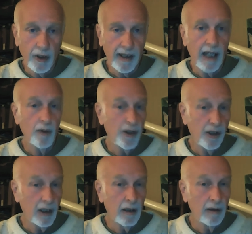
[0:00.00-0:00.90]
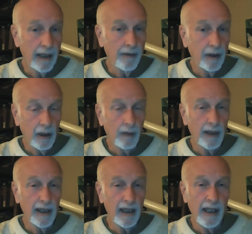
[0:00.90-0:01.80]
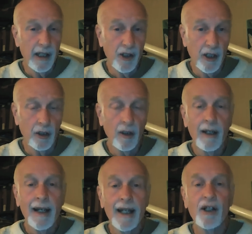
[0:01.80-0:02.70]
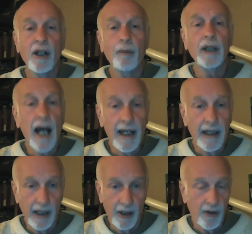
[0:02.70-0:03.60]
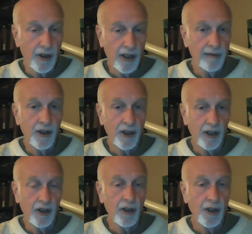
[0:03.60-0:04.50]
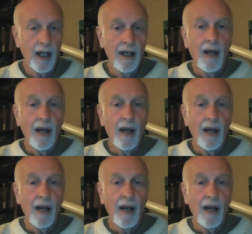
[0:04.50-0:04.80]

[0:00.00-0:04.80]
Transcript: at, which is a little, even a little bit e- easier, is the Pleiades, the Seven Sisters.